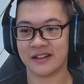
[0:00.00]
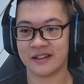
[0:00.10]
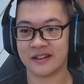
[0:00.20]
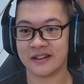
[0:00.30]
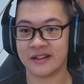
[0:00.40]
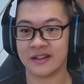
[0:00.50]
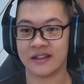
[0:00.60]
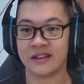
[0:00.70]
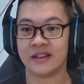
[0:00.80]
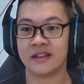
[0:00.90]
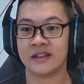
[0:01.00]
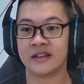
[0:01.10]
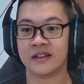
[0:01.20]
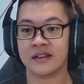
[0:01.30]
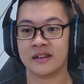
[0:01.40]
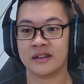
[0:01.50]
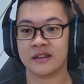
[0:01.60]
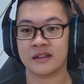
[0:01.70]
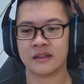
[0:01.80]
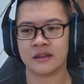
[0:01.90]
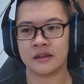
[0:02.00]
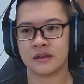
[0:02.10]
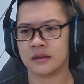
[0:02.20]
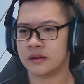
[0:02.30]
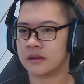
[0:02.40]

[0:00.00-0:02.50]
Nothing is said.